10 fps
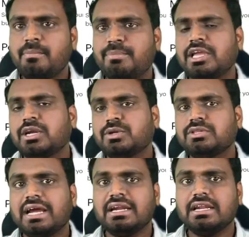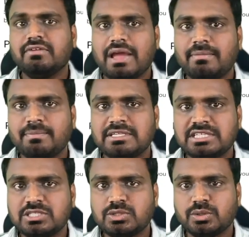Prior to that, if I'm a
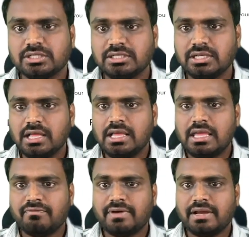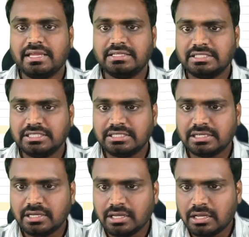business owner, if I
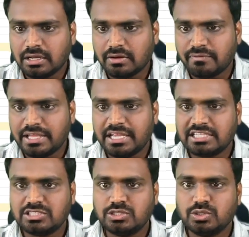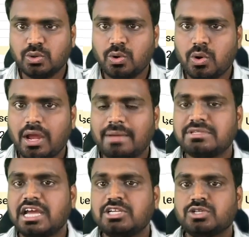need various Zoho
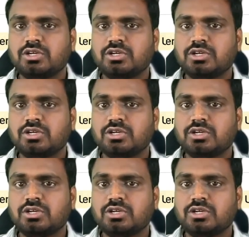apps, I